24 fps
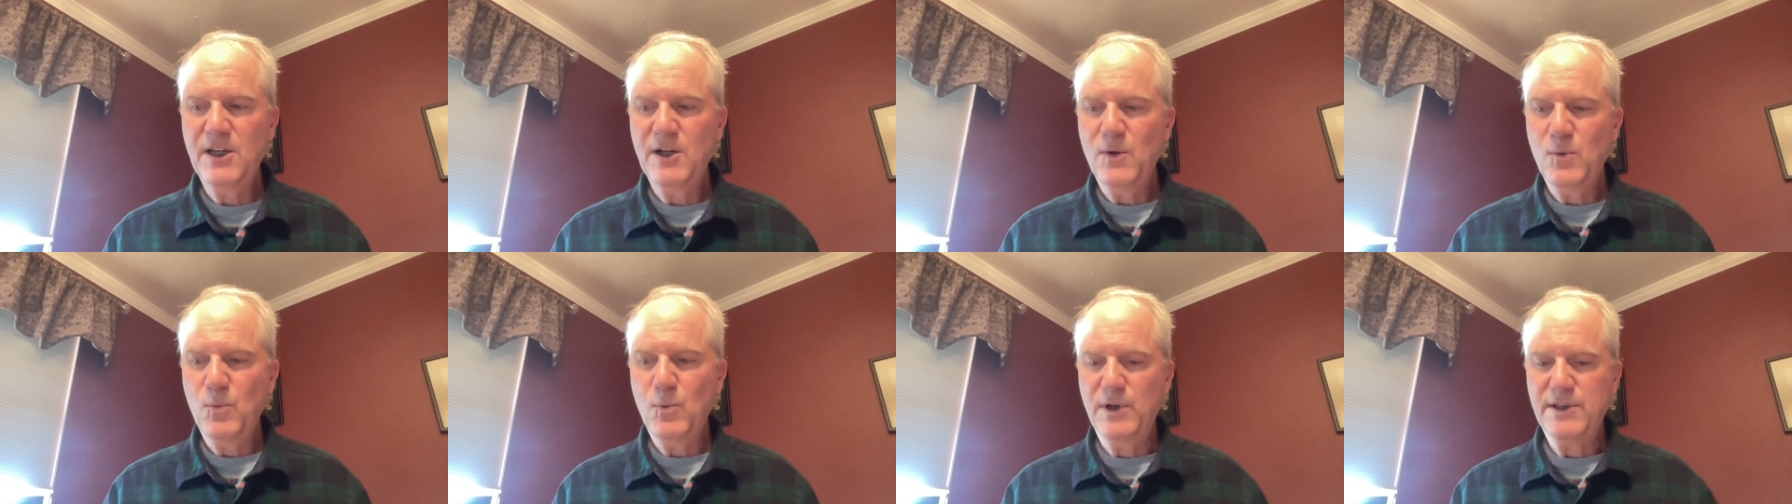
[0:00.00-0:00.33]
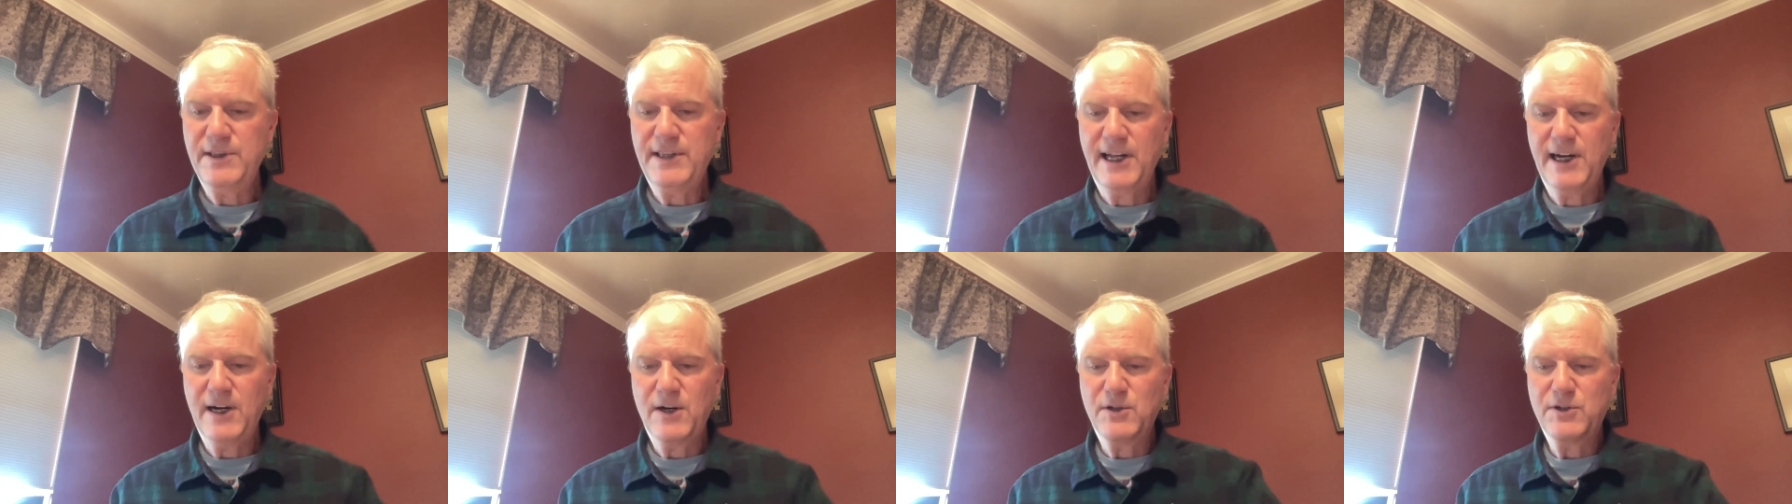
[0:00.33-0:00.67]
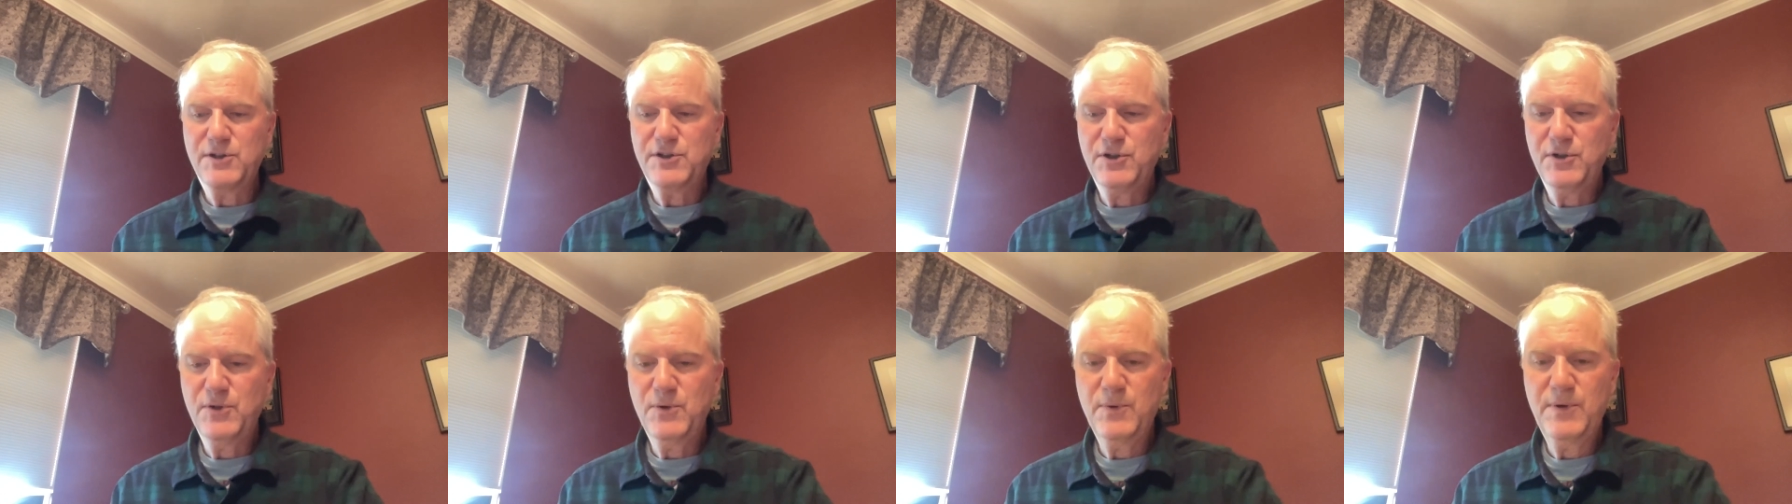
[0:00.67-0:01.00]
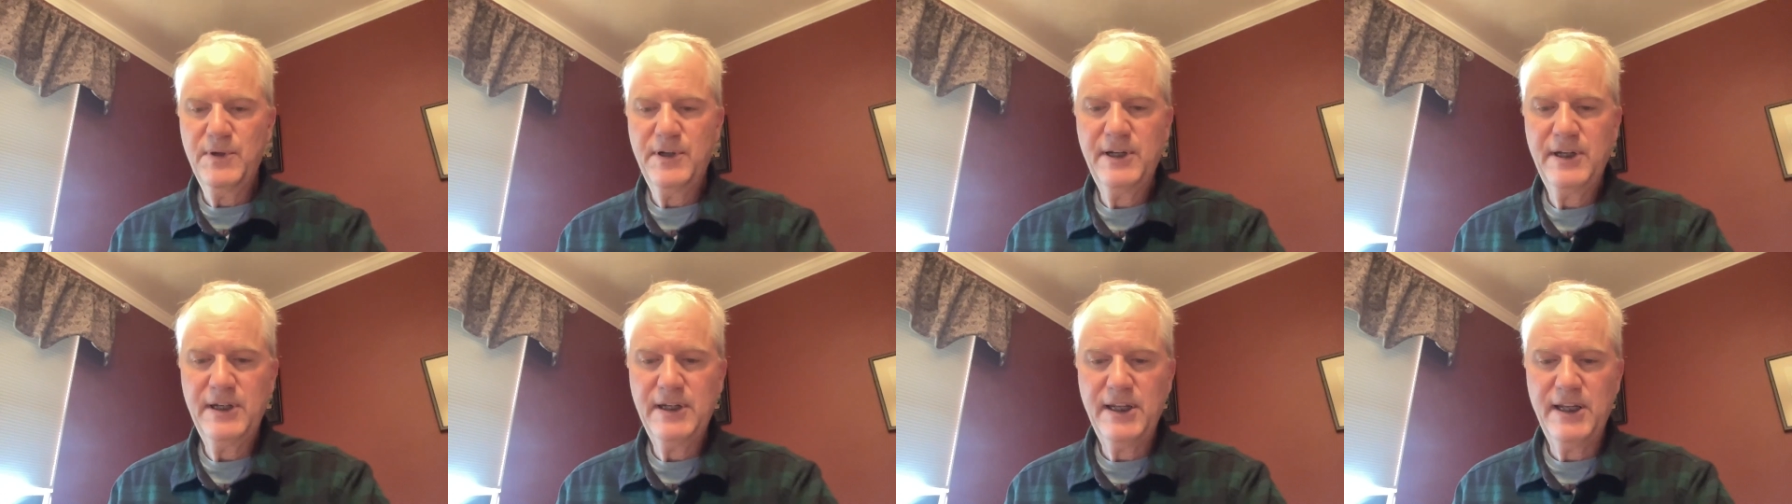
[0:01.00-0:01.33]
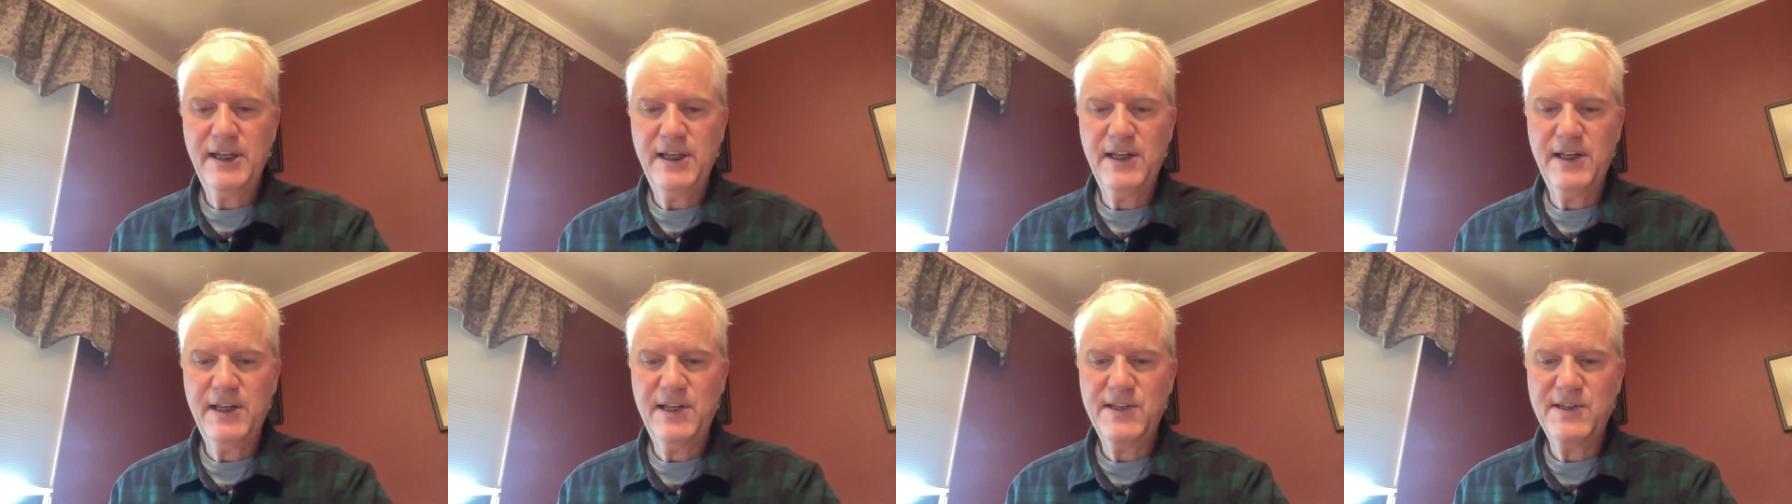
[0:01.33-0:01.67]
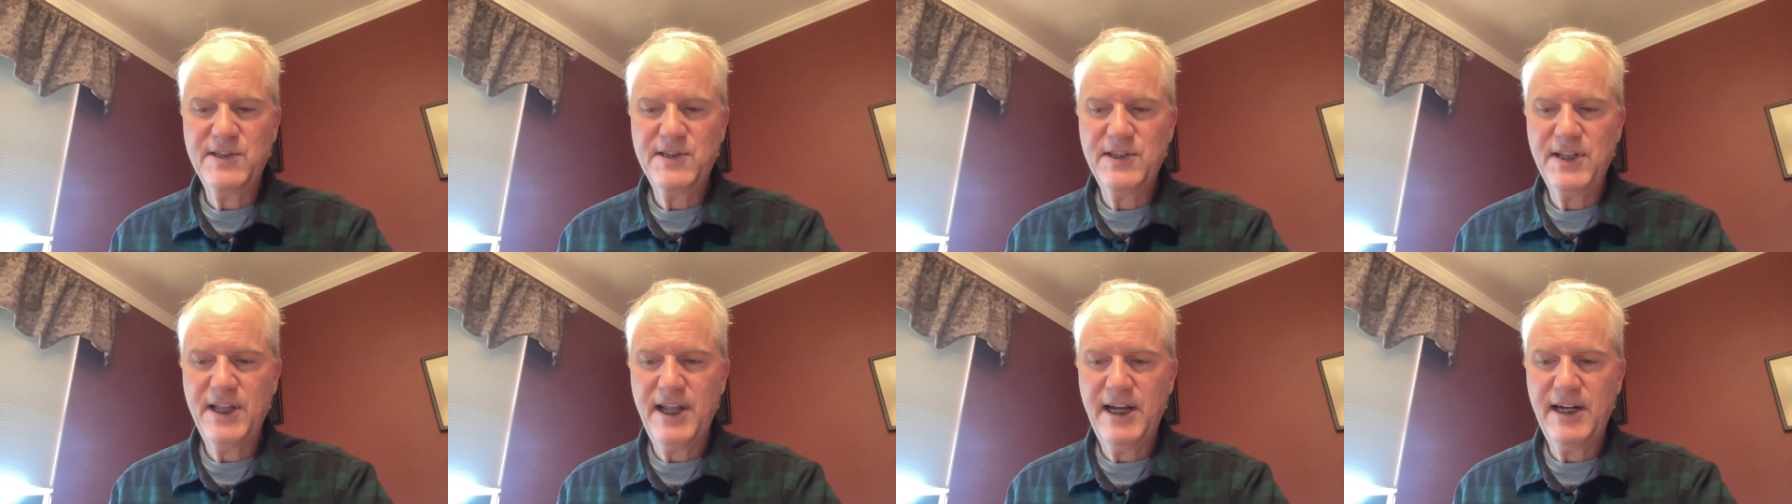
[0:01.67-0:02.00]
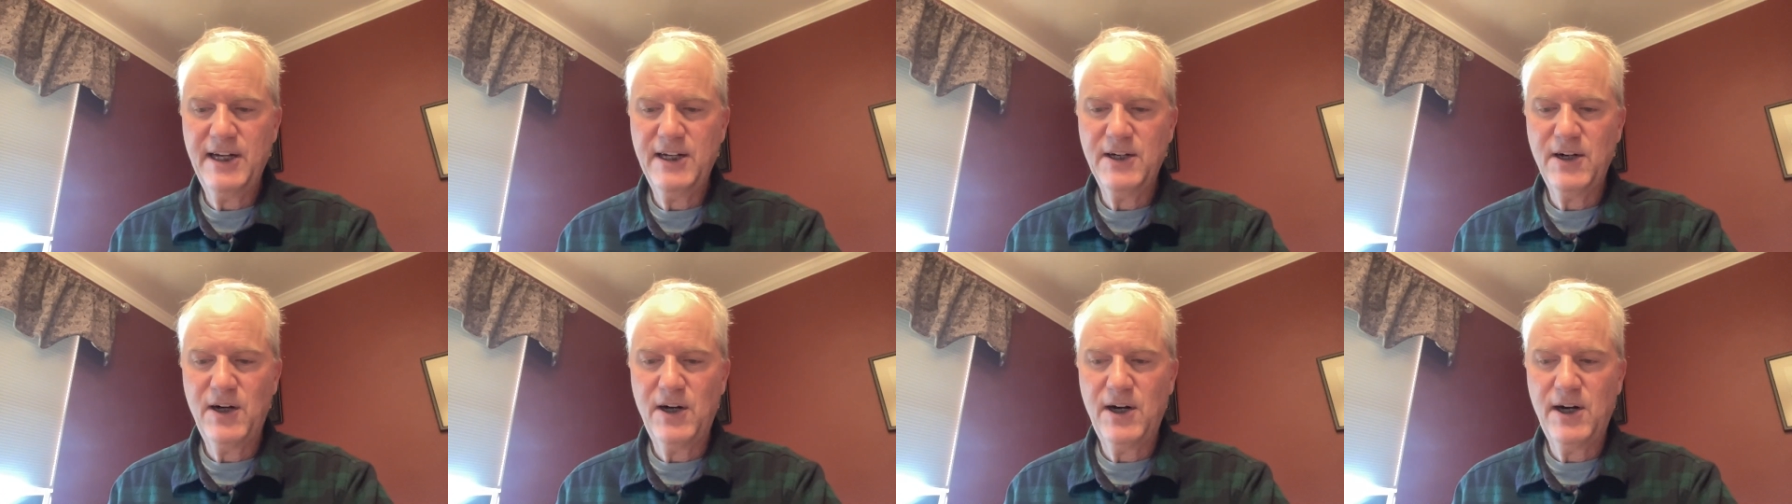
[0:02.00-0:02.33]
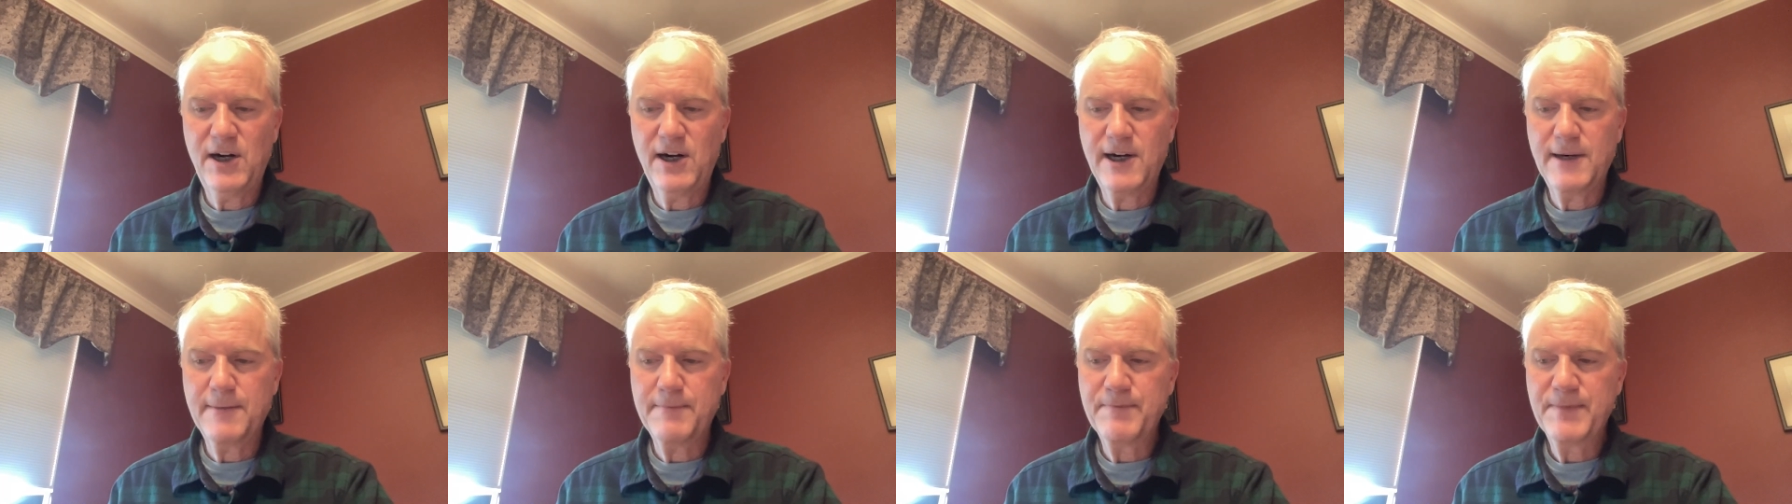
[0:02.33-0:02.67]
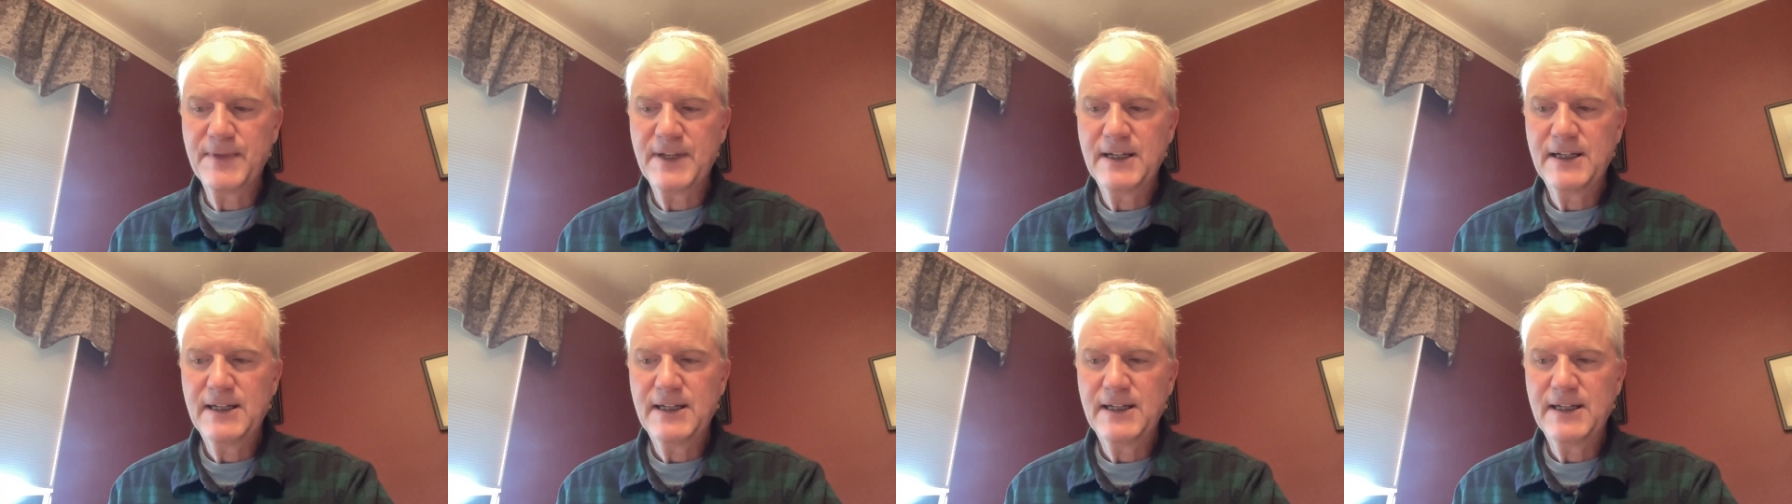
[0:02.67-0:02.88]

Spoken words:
What they are doing is they are